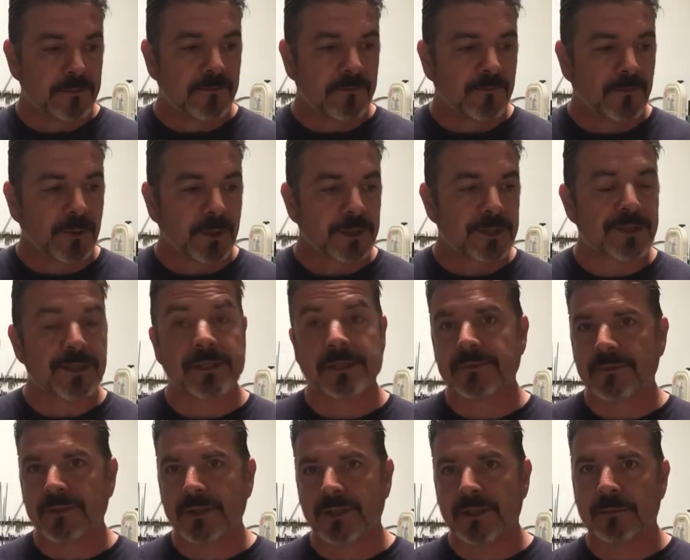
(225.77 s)
versions
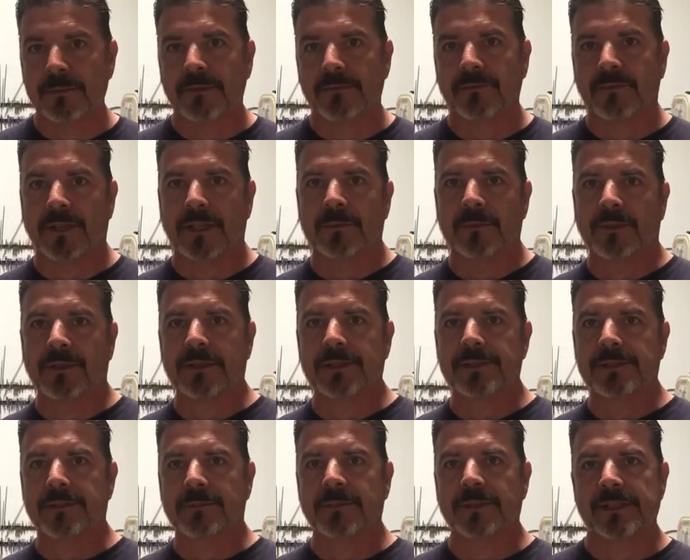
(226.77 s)
of carbon fiber
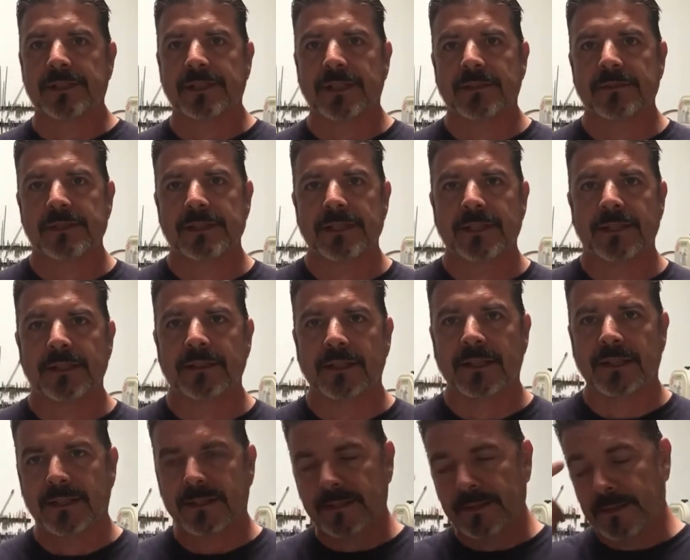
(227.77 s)
instruments that I've seen,
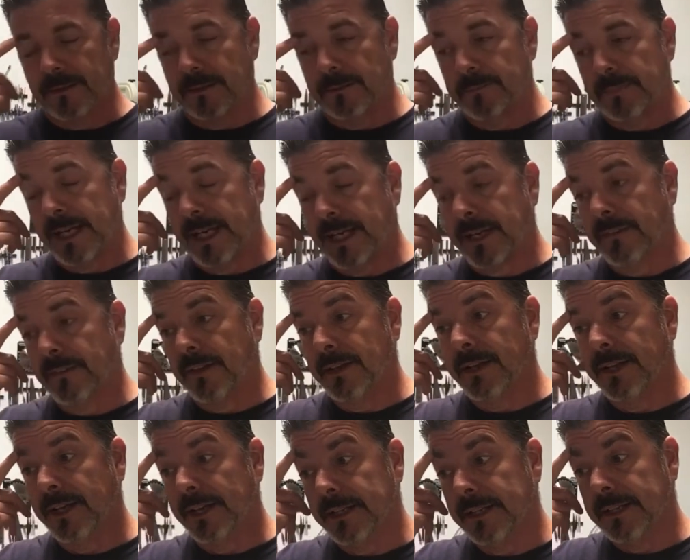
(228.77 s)
like back in the
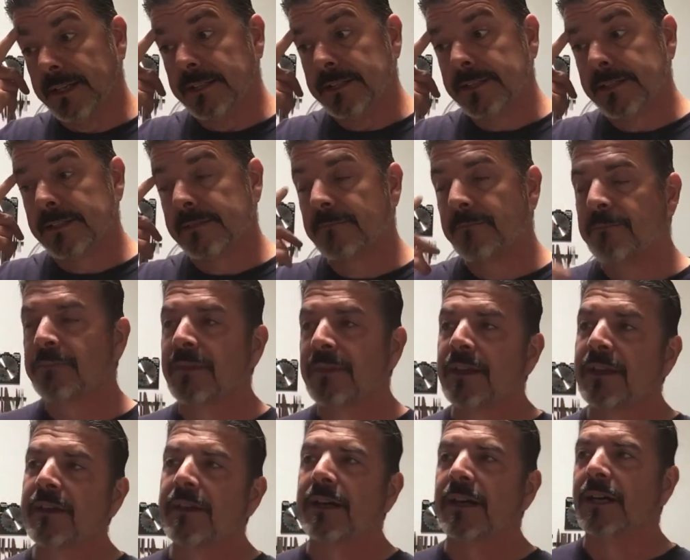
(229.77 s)
90s
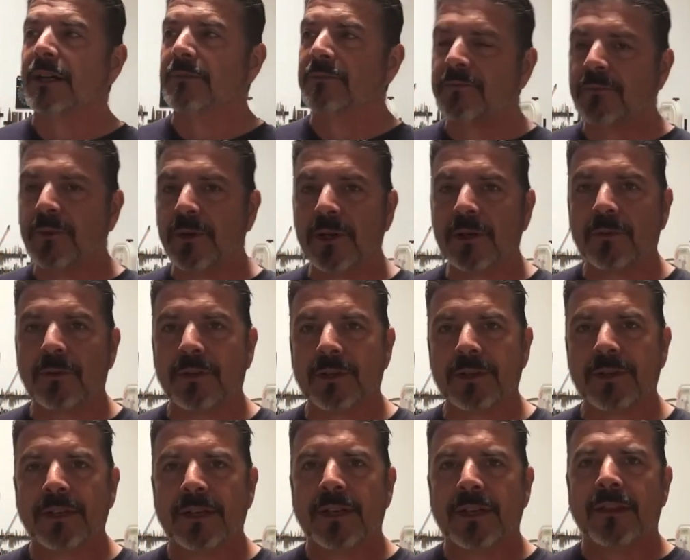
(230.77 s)
on forward,
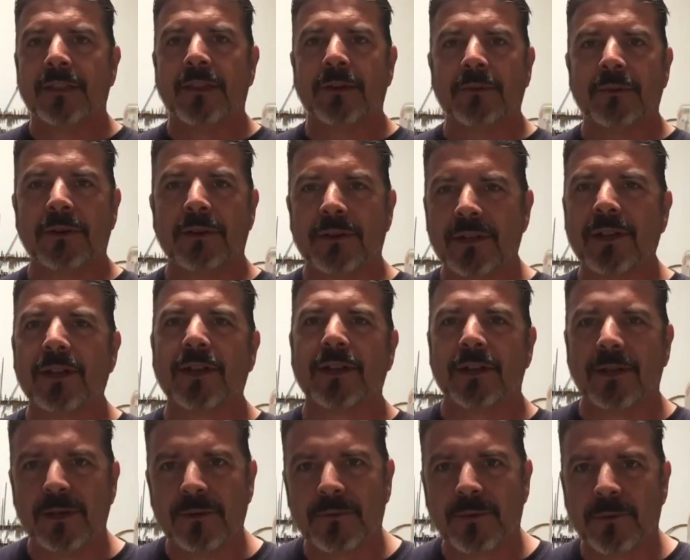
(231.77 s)
they were a little
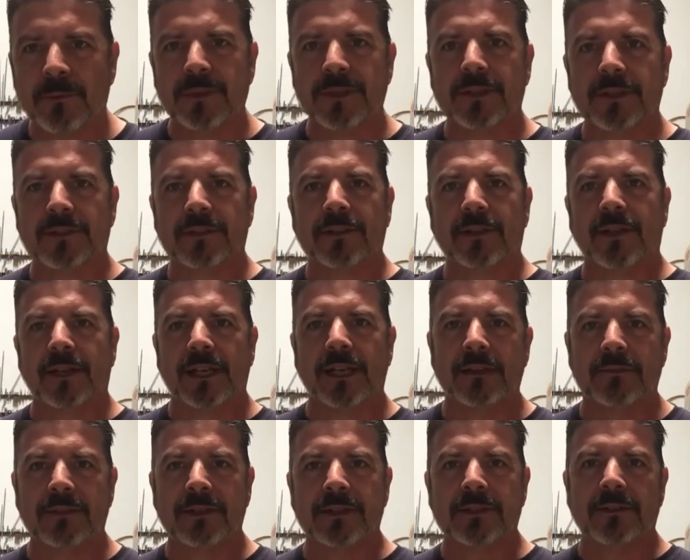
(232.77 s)
overbuilt, a little
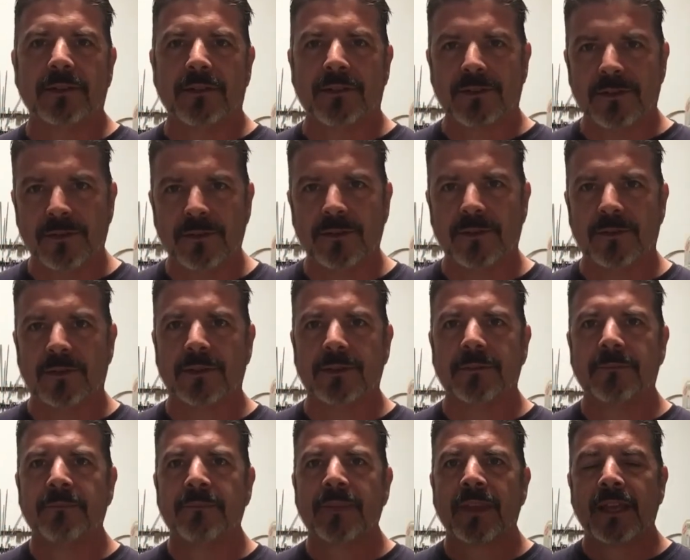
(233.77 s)
heavy, a little cold.
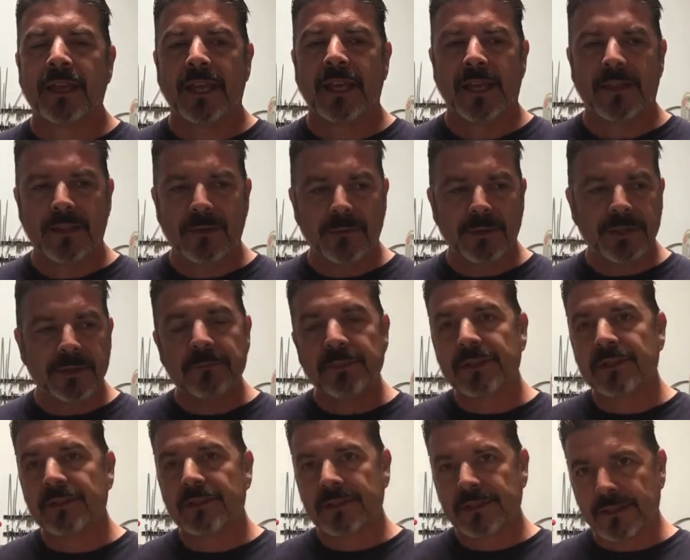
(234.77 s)
And then when you
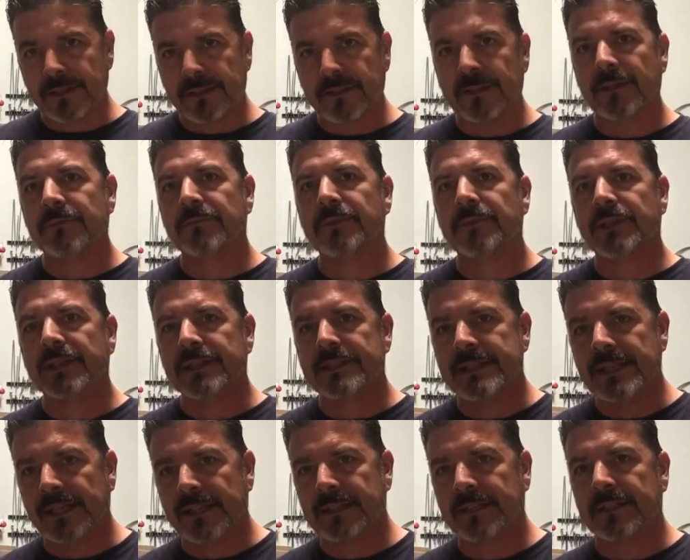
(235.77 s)
build it very
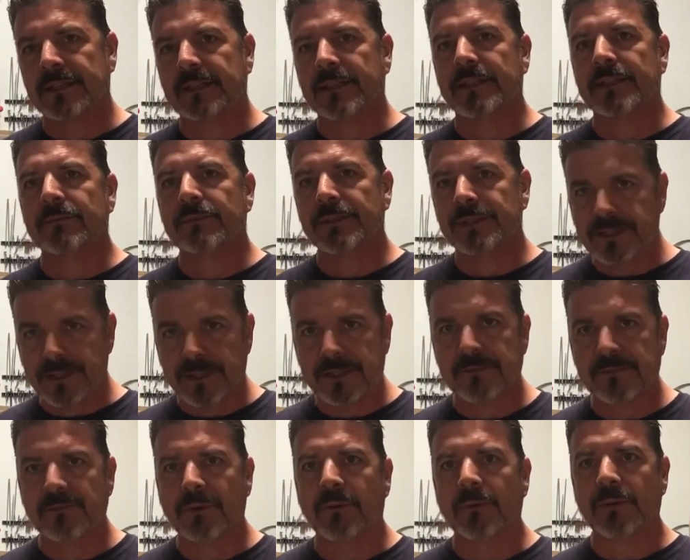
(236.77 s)
delicately, which
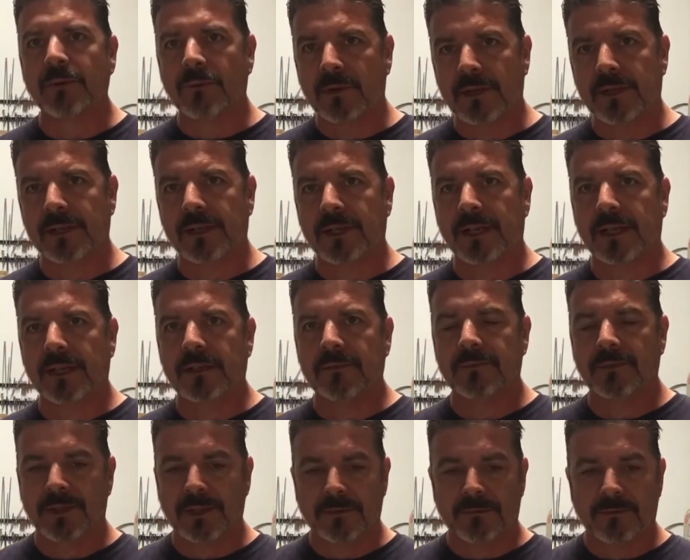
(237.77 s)
is what we want a
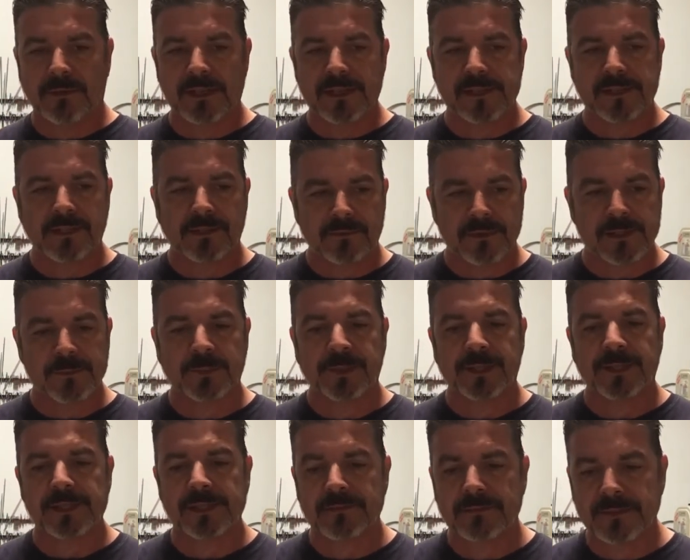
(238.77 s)
very resonant,
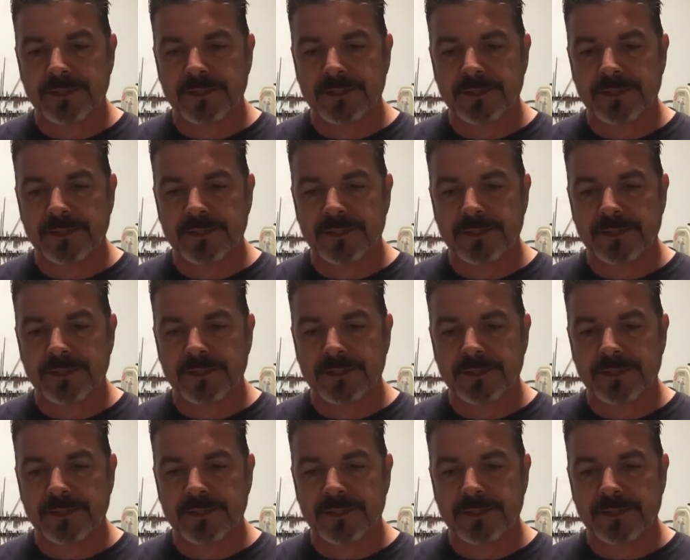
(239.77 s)
responsive